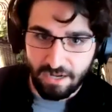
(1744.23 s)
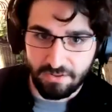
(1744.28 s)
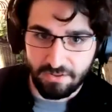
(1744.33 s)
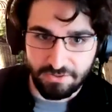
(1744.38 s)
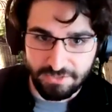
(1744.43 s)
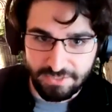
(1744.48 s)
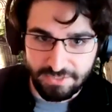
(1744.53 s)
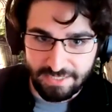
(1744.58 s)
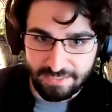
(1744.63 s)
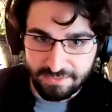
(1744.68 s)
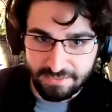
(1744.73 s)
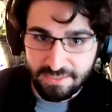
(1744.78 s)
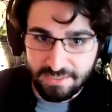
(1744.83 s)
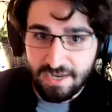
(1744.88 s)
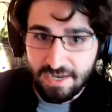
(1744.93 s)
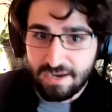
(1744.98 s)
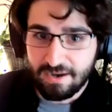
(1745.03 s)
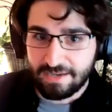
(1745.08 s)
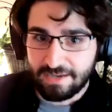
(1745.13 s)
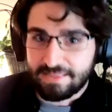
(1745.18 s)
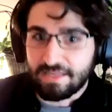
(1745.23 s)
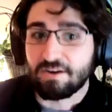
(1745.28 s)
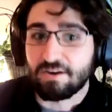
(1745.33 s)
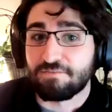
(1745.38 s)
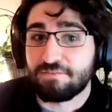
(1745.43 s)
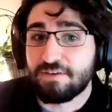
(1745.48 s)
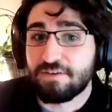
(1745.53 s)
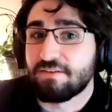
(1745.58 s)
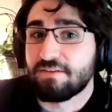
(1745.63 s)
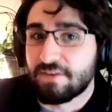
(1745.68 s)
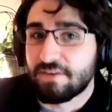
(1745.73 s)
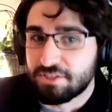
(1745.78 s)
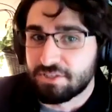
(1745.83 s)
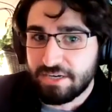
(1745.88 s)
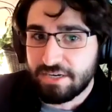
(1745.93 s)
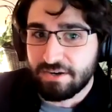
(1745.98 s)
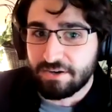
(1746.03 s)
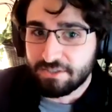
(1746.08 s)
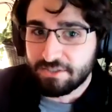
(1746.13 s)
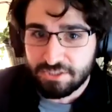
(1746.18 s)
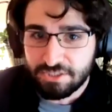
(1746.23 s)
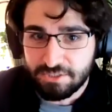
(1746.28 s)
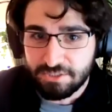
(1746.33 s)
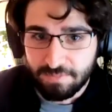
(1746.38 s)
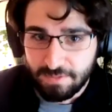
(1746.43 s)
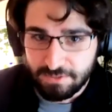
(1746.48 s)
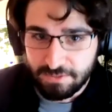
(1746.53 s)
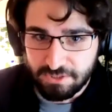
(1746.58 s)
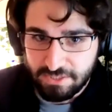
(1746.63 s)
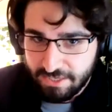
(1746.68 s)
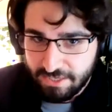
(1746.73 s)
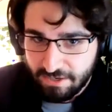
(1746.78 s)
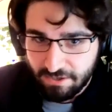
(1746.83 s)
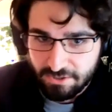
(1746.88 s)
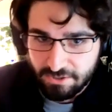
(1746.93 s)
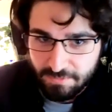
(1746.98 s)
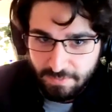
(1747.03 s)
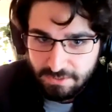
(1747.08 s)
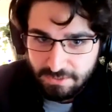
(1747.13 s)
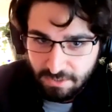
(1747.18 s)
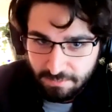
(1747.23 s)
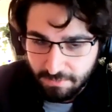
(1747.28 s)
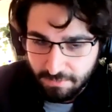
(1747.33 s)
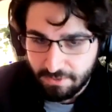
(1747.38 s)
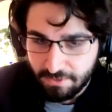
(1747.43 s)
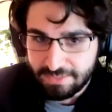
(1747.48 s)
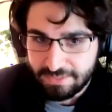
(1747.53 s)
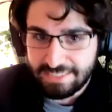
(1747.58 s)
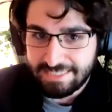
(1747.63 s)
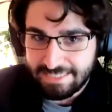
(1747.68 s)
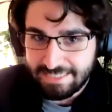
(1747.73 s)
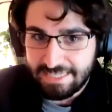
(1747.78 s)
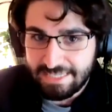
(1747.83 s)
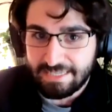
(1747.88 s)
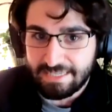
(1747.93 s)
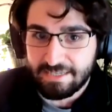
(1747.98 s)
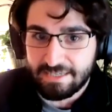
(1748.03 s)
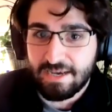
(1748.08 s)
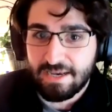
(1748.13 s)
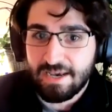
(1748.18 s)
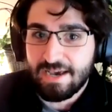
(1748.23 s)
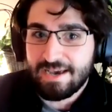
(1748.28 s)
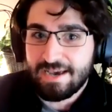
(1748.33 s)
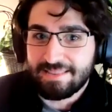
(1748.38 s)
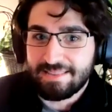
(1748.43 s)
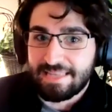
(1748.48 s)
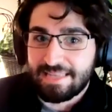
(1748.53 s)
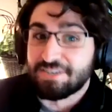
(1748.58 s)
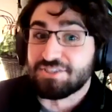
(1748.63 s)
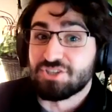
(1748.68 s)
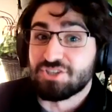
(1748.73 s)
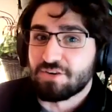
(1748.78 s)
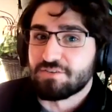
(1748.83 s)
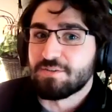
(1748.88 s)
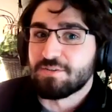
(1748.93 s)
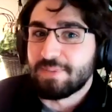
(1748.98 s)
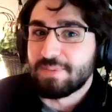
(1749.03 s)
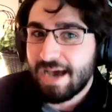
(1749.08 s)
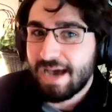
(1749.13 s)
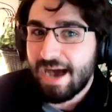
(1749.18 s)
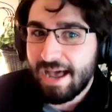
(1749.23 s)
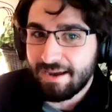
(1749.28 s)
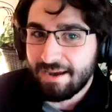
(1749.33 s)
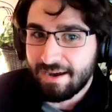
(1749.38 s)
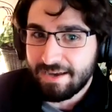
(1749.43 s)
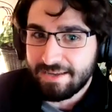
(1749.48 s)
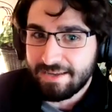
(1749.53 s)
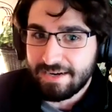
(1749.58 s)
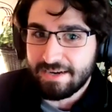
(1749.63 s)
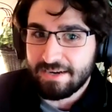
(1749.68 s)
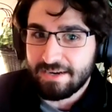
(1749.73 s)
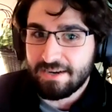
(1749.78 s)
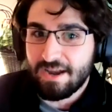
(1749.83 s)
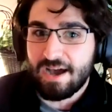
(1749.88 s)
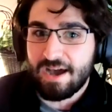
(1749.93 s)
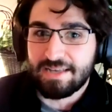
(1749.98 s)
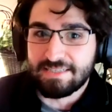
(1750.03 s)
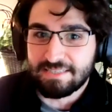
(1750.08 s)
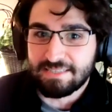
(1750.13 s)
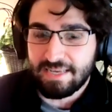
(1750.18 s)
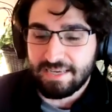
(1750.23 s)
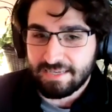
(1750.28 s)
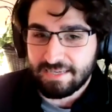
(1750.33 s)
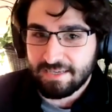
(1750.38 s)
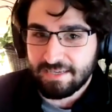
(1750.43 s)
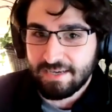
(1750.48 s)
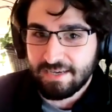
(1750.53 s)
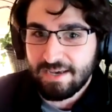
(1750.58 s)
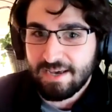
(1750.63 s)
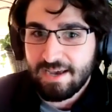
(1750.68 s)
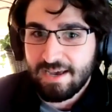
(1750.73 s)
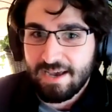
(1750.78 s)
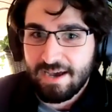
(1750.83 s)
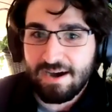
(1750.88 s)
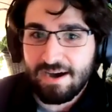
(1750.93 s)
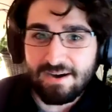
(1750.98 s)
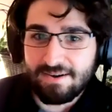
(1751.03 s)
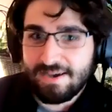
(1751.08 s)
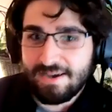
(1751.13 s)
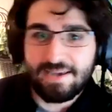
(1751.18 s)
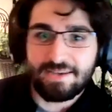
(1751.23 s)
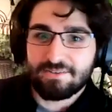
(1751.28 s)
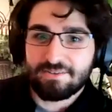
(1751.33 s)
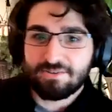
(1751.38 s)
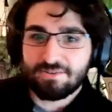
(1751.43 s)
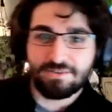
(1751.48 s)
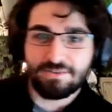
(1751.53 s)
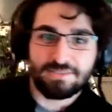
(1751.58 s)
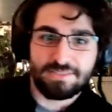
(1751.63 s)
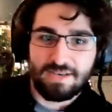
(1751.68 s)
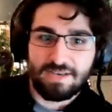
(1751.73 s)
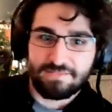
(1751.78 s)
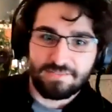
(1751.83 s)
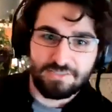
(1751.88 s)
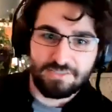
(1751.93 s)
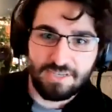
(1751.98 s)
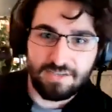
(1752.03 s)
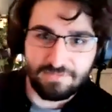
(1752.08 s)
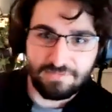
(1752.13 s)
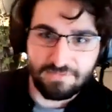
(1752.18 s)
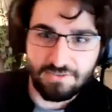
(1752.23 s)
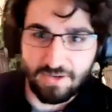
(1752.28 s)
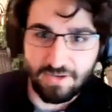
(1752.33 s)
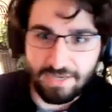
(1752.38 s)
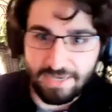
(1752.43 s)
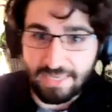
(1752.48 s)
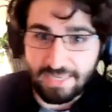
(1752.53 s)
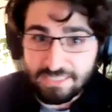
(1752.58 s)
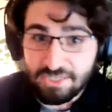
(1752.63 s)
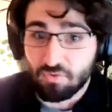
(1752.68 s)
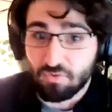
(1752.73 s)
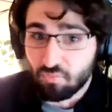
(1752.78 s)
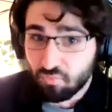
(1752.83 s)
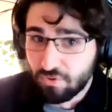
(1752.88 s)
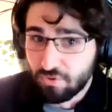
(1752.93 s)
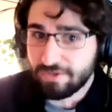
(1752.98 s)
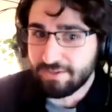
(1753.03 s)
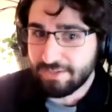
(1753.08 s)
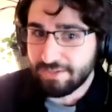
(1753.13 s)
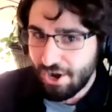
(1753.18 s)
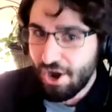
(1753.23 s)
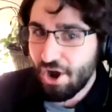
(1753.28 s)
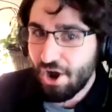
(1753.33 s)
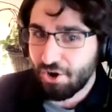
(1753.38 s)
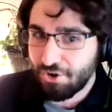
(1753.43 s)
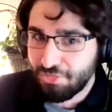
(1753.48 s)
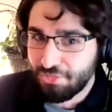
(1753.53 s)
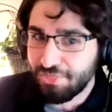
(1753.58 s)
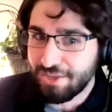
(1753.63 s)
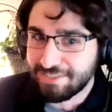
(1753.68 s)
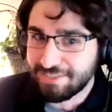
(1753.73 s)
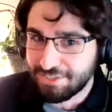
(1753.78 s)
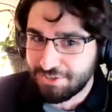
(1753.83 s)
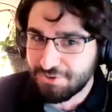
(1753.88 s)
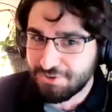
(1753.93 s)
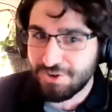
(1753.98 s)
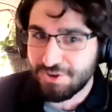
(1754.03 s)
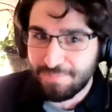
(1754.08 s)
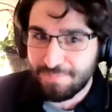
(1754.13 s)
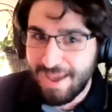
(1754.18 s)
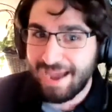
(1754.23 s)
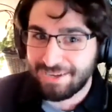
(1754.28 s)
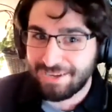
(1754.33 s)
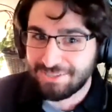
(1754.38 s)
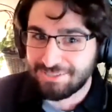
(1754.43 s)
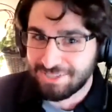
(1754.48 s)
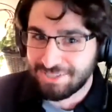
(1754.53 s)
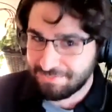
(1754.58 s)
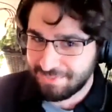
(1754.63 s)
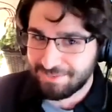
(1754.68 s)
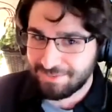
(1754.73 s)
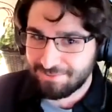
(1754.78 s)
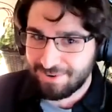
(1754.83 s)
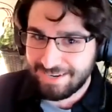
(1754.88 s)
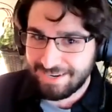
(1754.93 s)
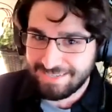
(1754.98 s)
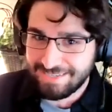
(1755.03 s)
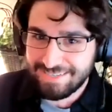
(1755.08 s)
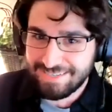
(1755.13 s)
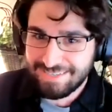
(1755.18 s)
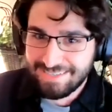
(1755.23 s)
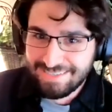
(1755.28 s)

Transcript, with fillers: and all those things like they're a feat of engineering just as much as the aerospace components i did they deserve to be highlighted not as like oh hey cool it's off the shelf cool like, it's a really hard thing to do to package something right